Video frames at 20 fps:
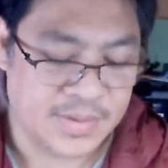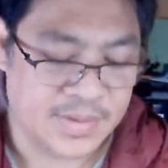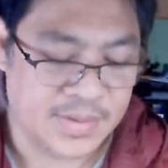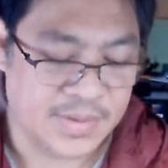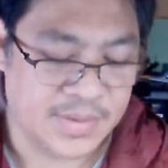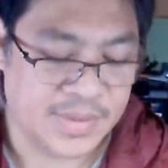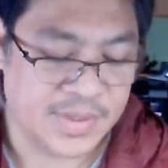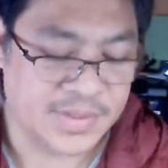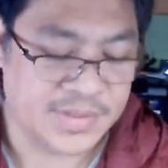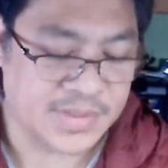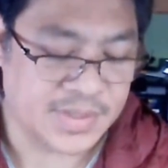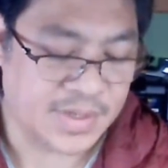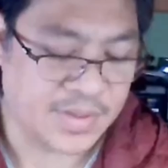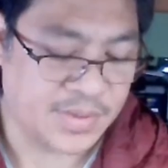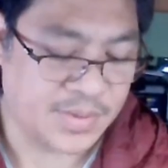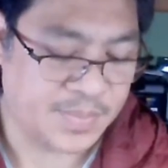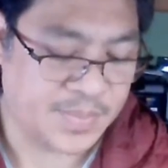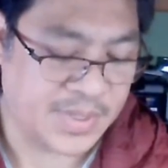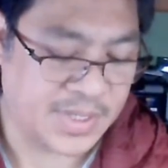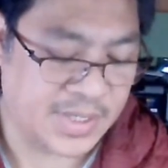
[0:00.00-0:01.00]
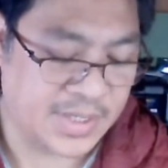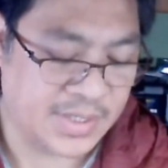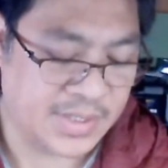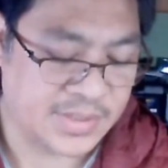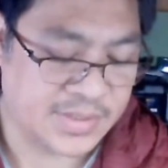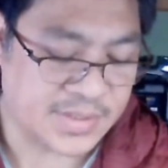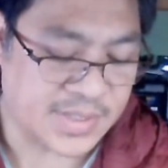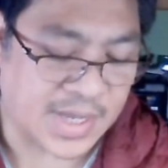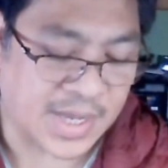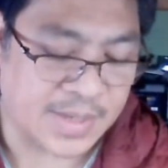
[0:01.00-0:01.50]
this other
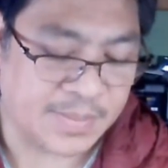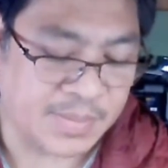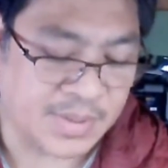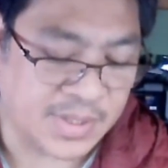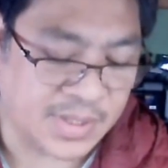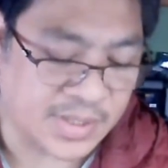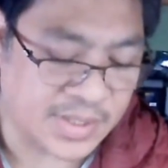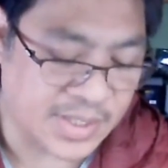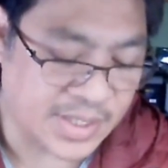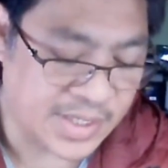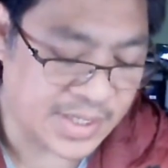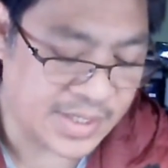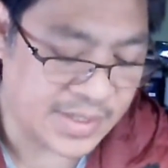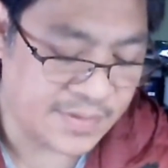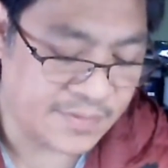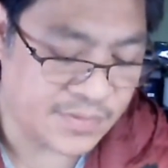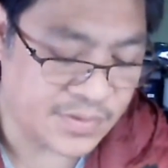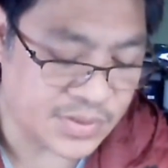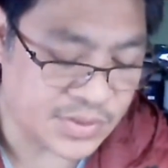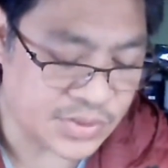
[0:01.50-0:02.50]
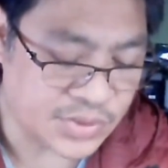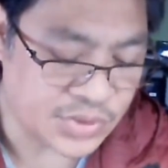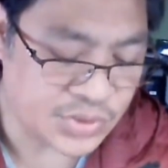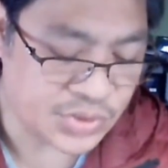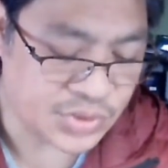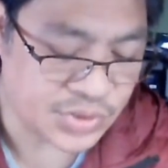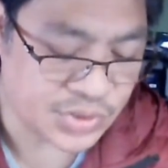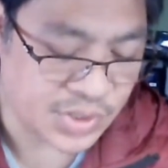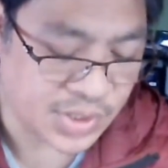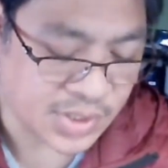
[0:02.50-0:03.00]
piece I believe
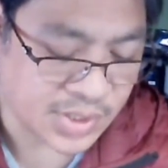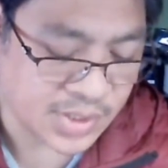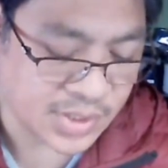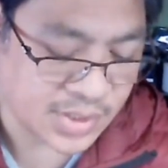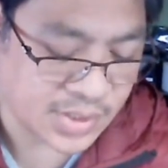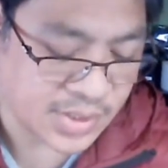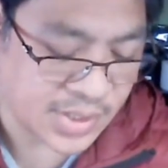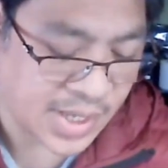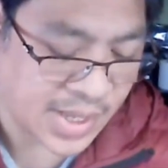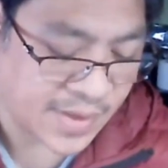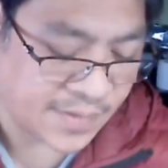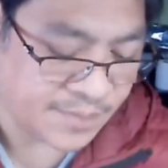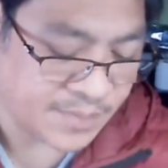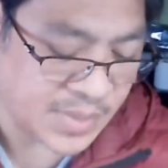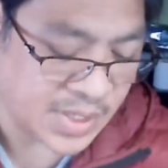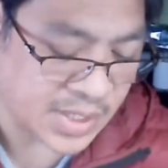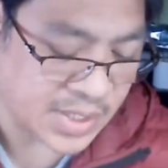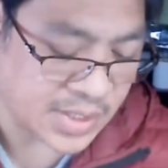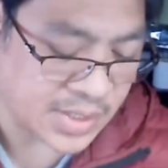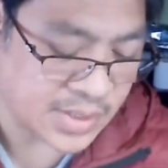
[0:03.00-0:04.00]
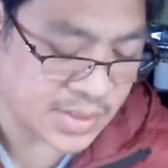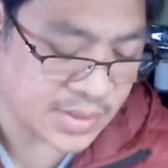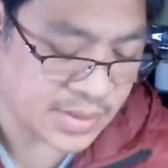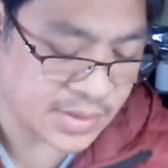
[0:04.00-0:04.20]
should have been